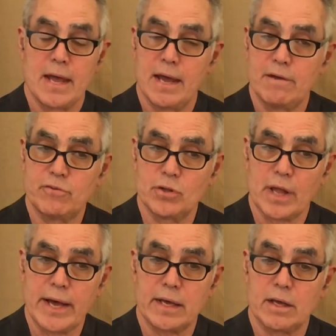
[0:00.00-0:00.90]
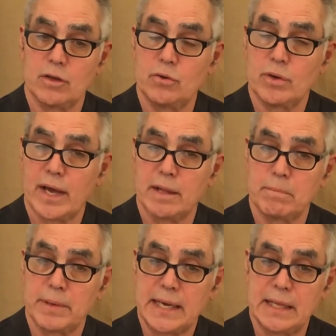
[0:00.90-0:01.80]
If you like, you can
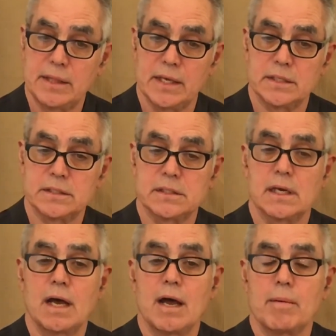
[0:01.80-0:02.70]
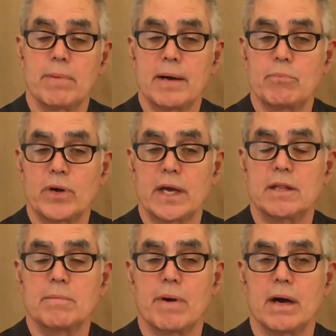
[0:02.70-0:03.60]
begin this by bringing
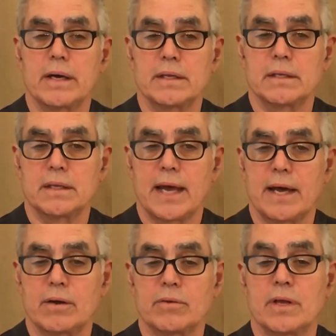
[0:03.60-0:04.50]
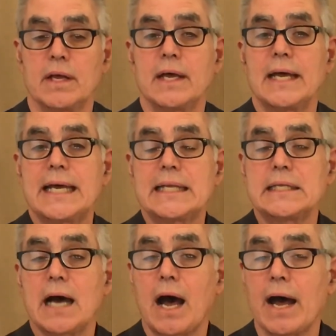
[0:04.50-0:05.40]
the mind down
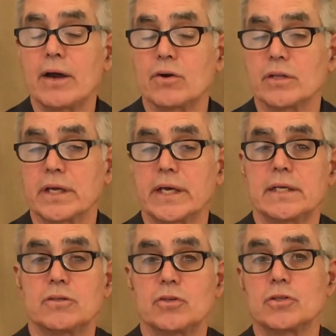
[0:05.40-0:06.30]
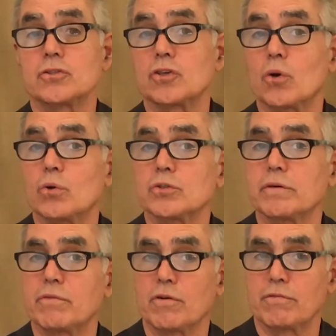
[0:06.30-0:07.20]
entirely into the soles
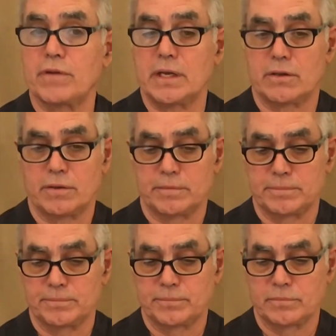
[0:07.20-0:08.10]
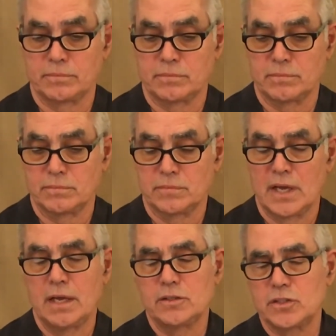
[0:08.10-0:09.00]
of your feet.
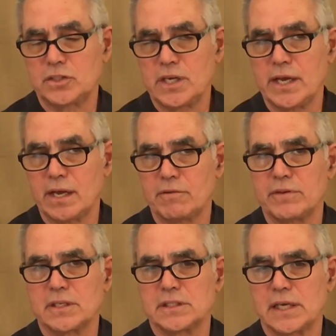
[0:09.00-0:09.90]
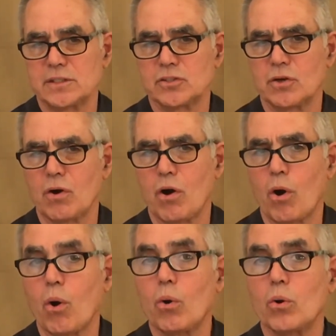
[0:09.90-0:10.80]
Just seeing if, in a sense, your
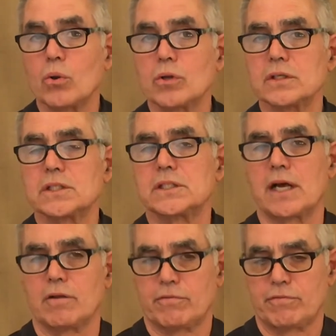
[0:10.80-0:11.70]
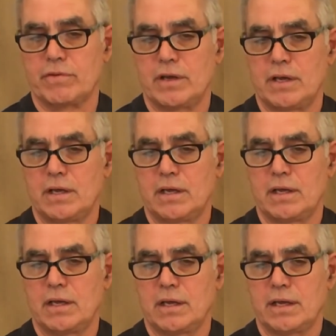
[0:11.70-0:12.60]
whole self
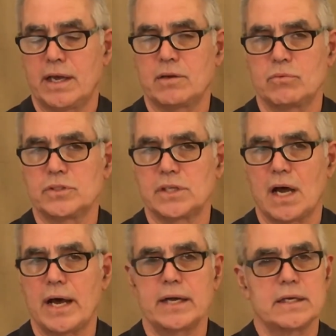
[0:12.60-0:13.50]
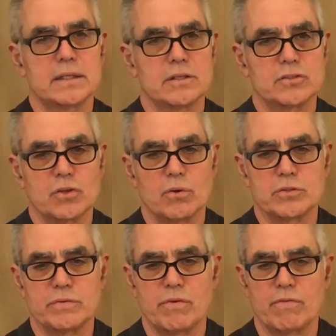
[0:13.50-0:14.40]
can reside in the
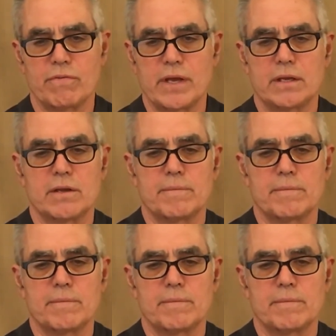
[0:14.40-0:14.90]
soles of your feet.